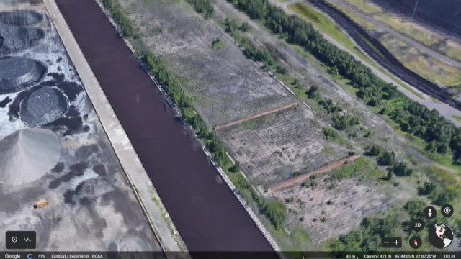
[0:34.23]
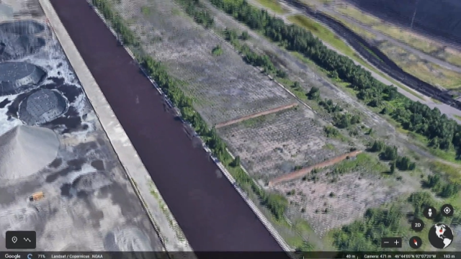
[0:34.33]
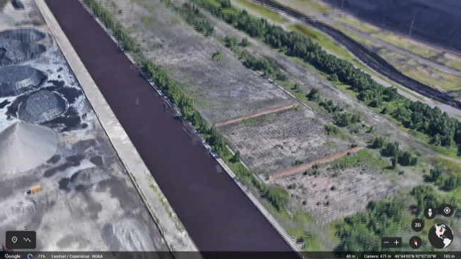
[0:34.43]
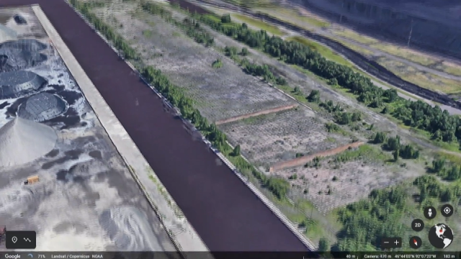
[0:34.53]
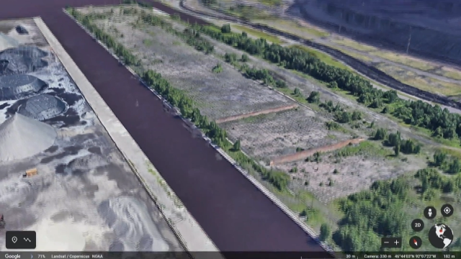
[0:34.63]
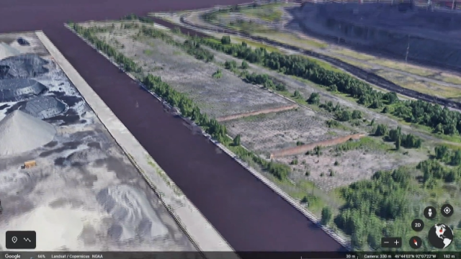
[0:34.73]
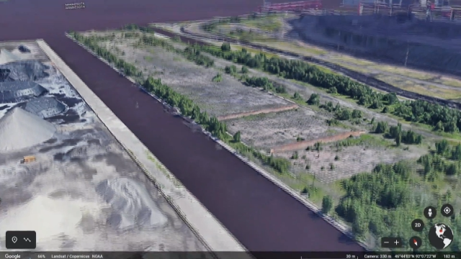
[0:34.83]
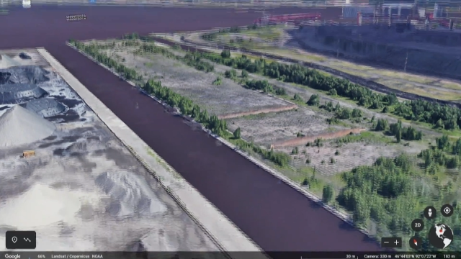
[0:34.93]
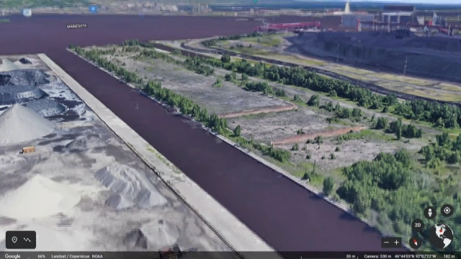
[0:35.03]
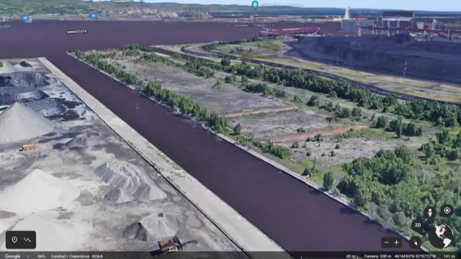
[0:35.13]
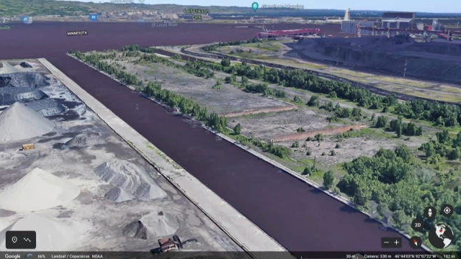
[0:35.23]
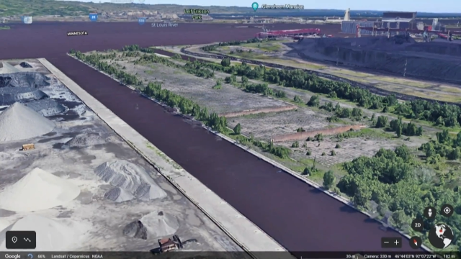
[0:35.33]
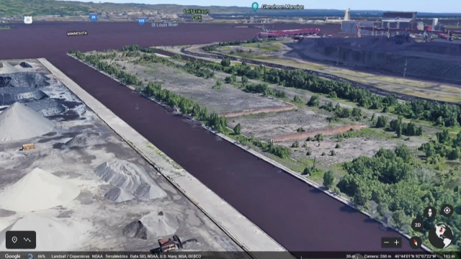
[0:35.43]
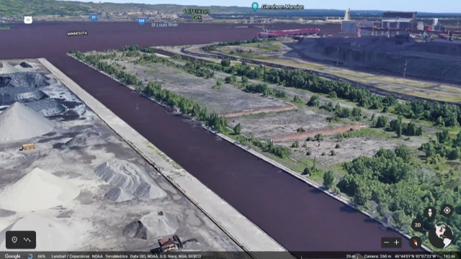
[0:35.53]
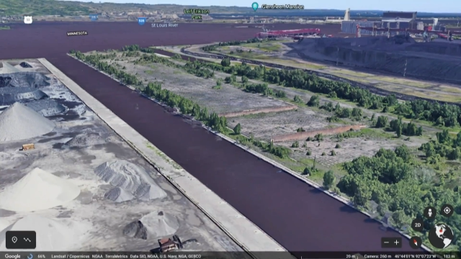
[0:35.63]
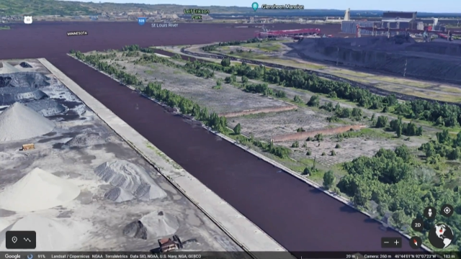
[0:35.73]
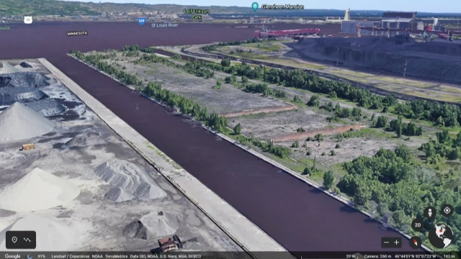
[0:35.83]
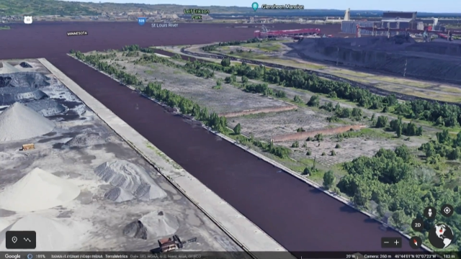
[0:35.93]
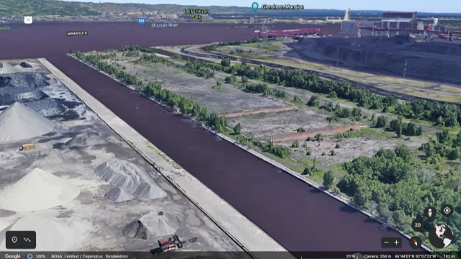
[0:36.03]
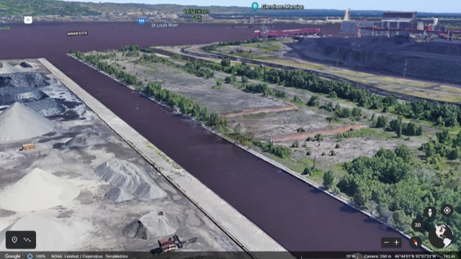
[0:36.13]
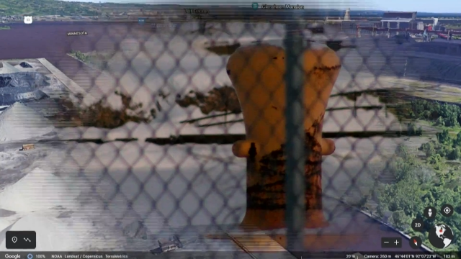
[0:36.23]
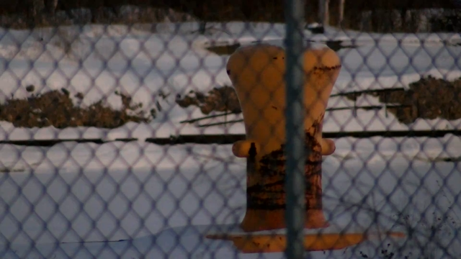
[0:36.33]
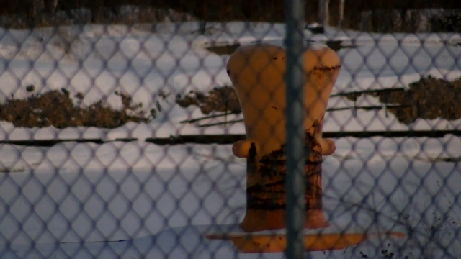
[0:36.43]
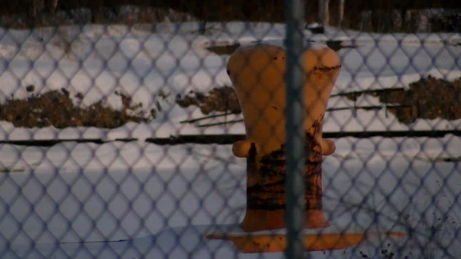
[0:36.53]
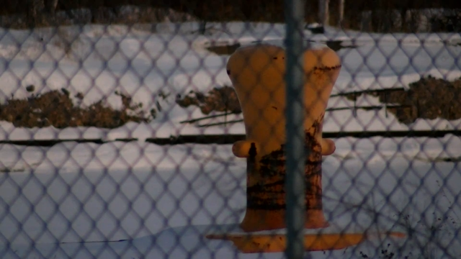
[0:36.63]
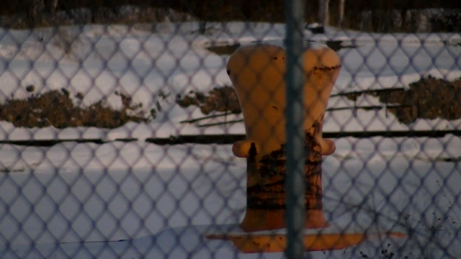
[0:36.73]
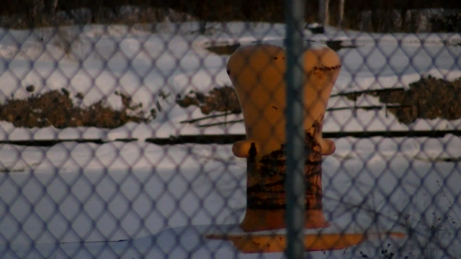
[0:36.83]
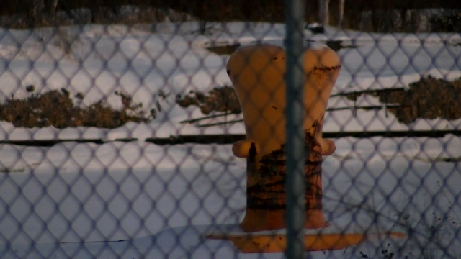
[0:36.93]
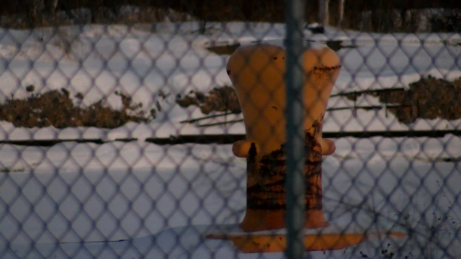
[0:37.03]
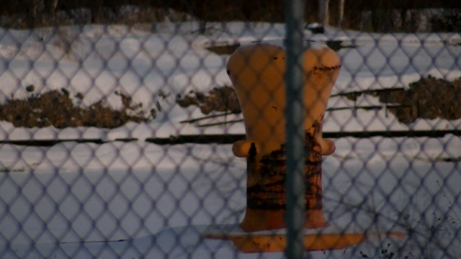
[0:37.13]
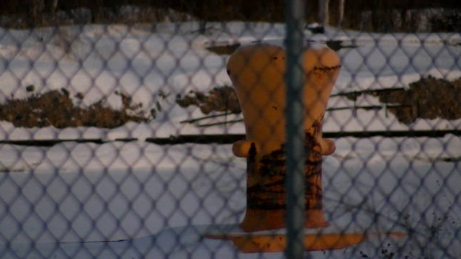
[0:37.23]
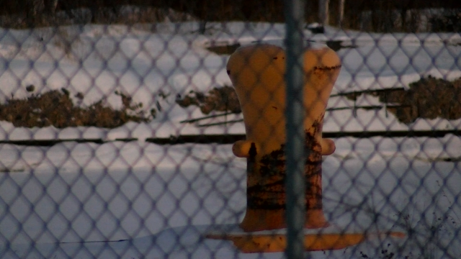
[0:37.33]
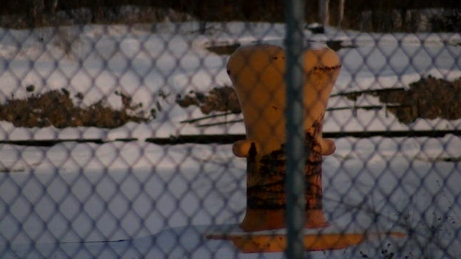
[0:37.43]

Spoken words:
(no speaker visible)